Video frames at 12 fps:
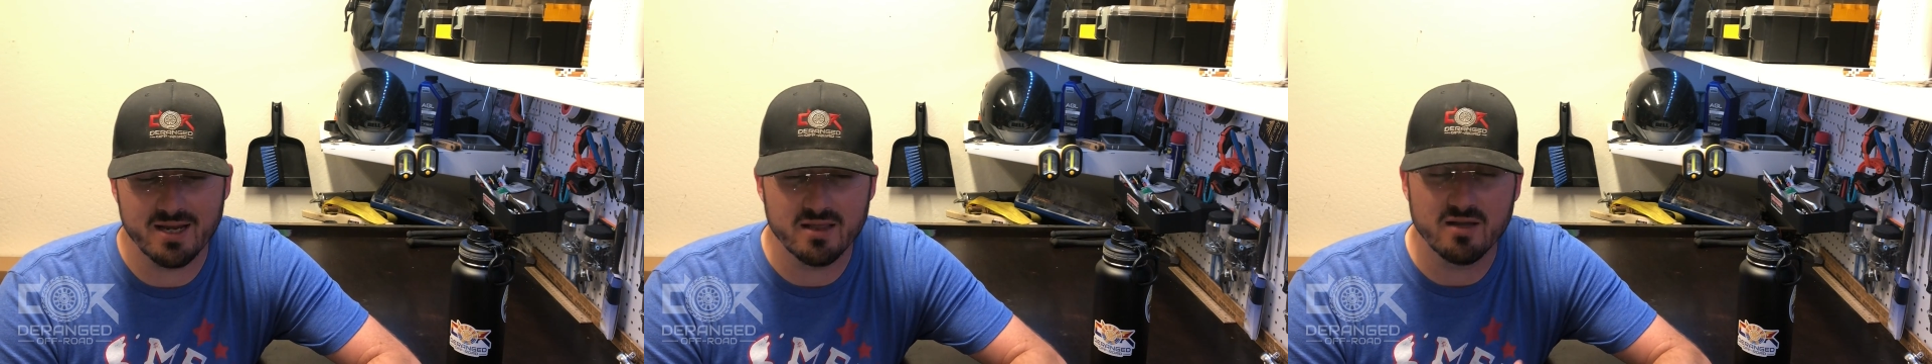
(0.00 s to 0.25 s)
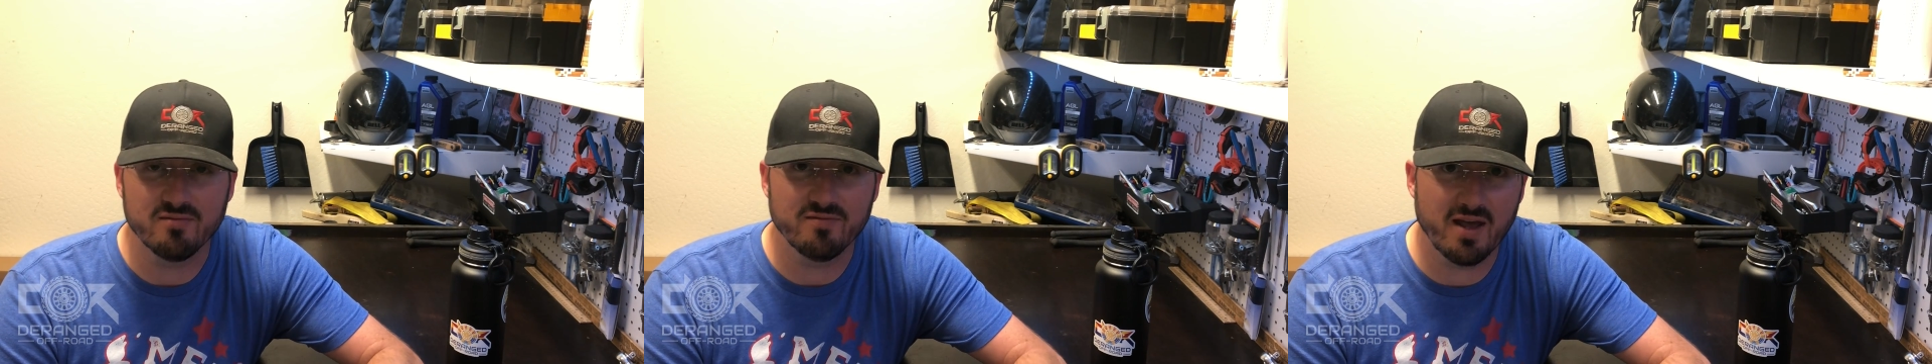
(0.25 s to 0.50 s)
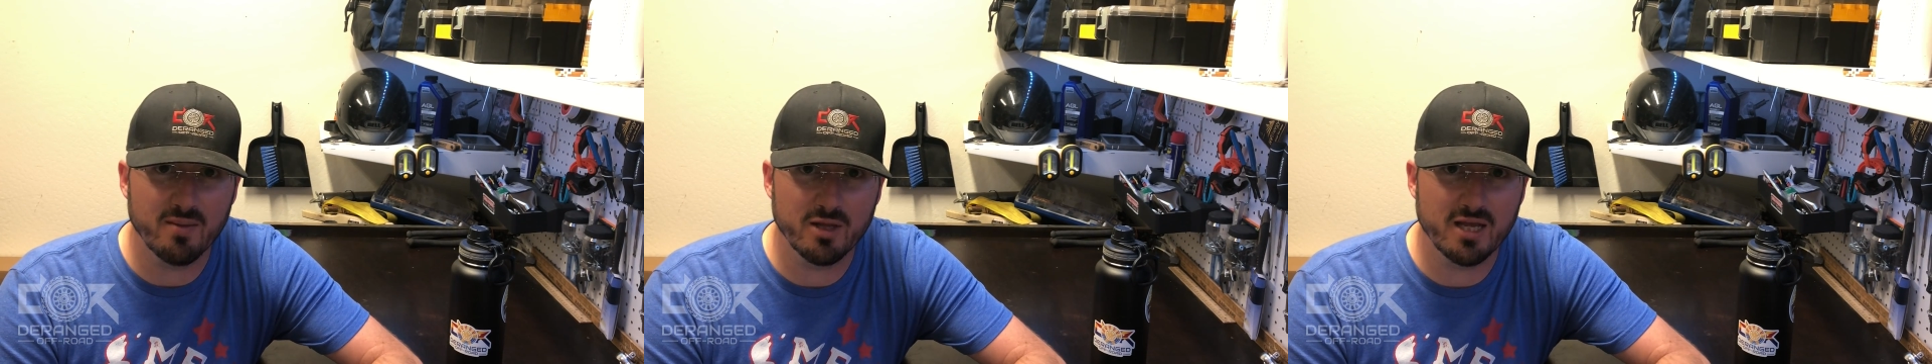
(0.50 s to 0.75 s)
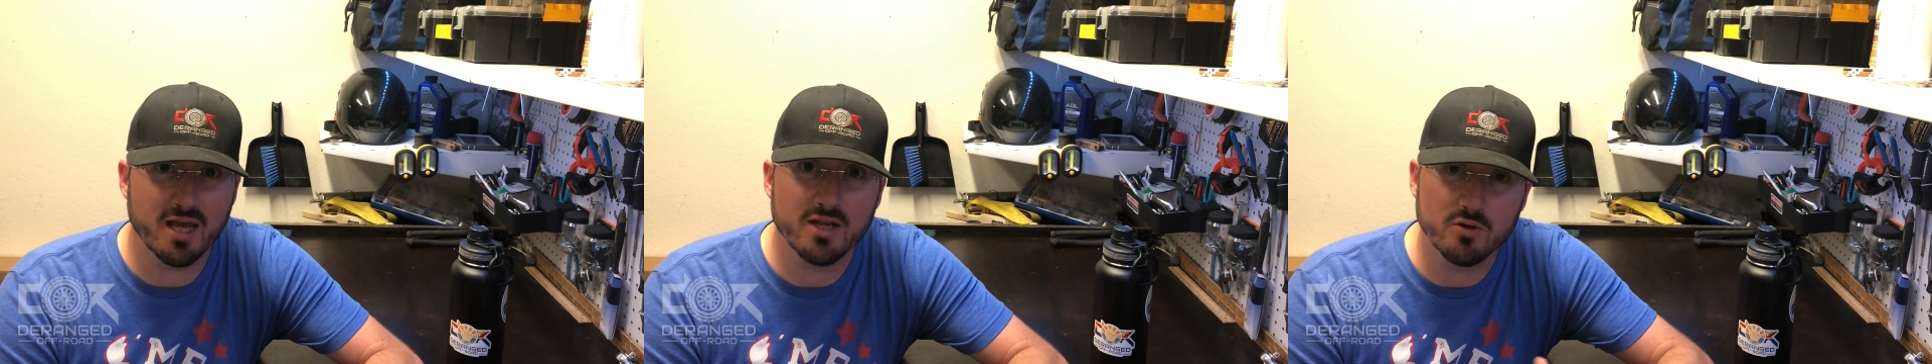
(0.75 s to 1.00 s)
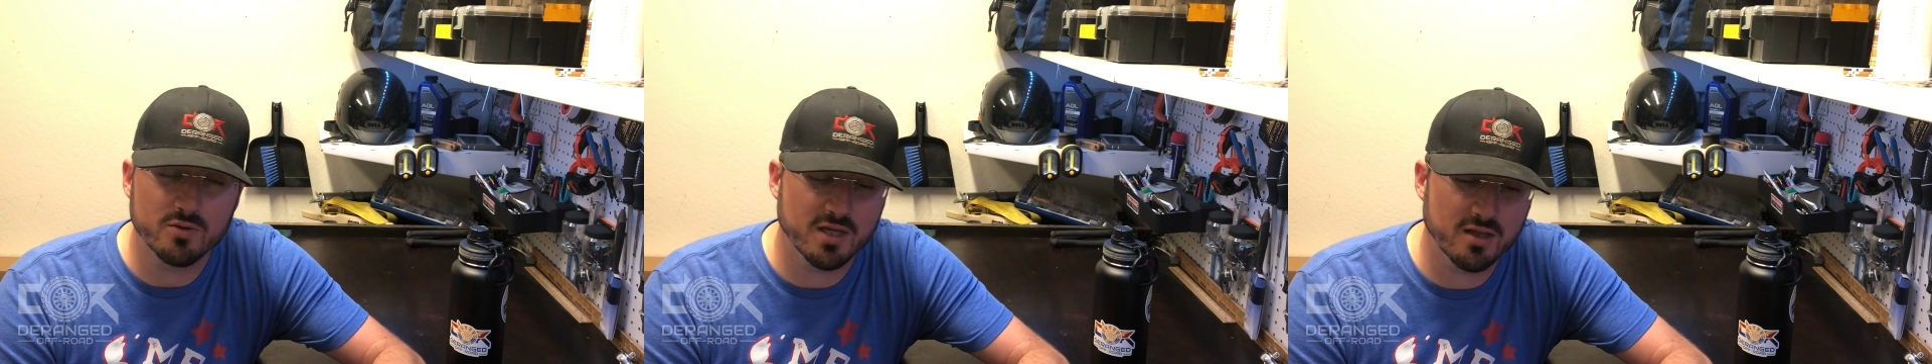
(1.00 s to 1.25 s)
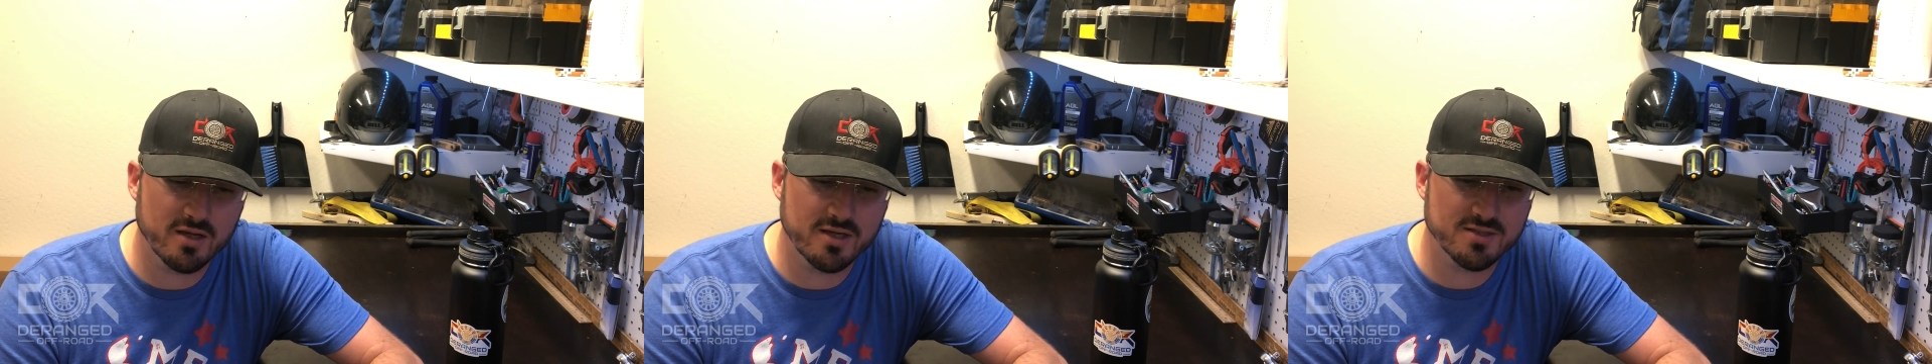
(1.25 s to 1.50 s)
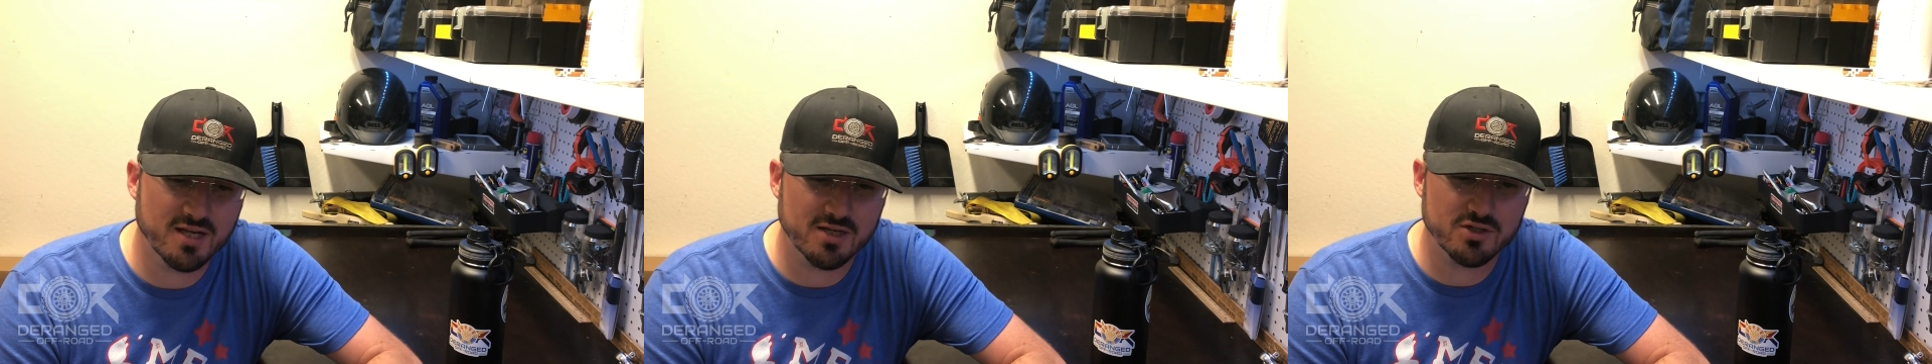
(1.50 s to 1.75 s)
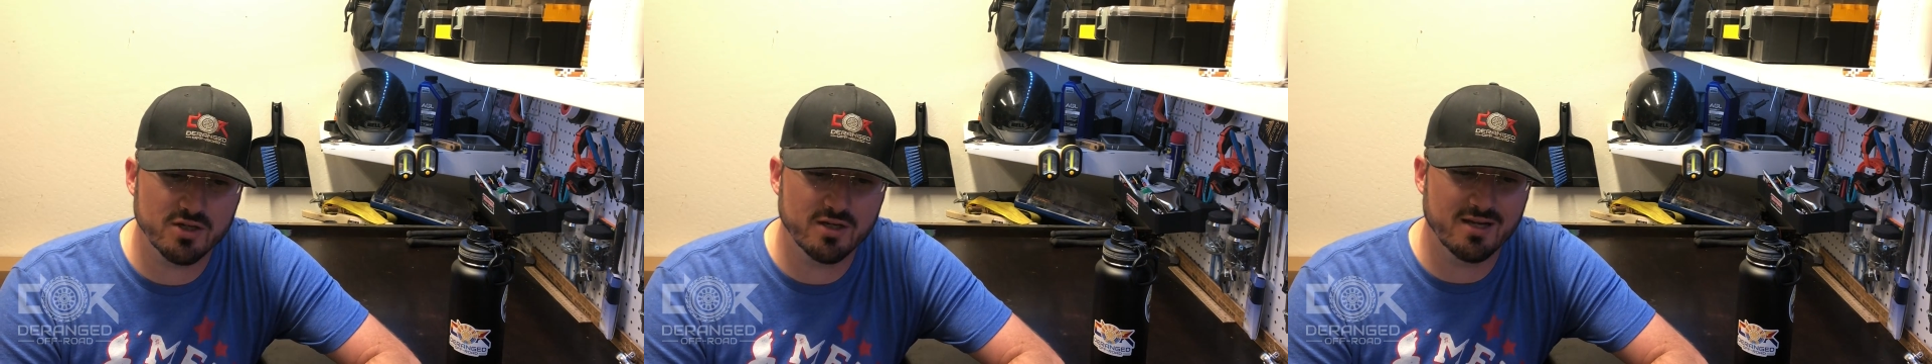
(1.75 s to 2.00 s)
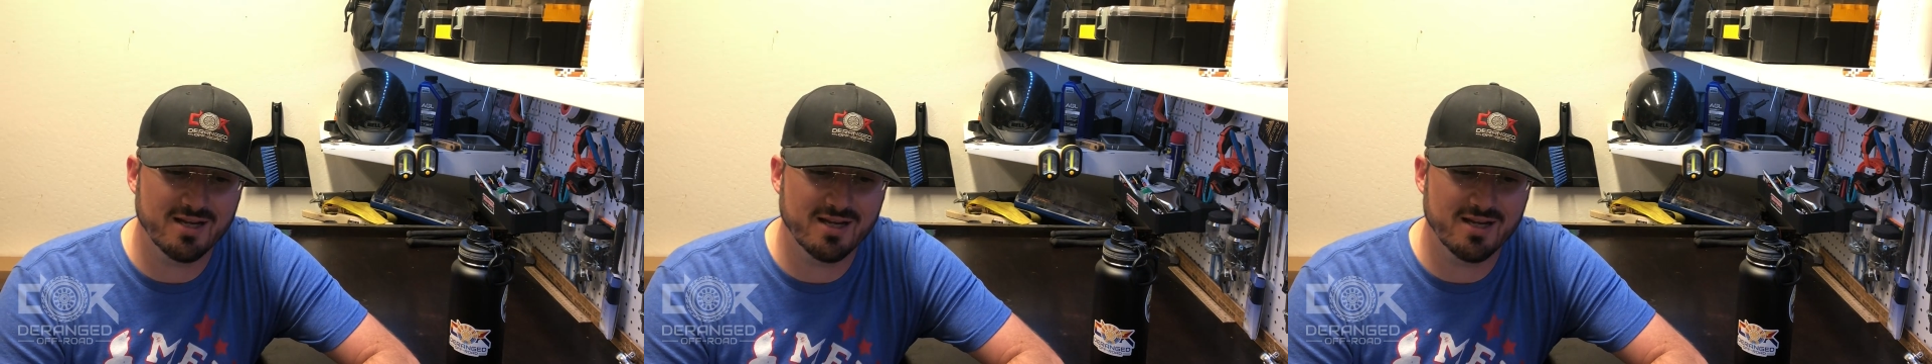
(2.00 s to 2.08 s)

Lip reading: in the family and utility section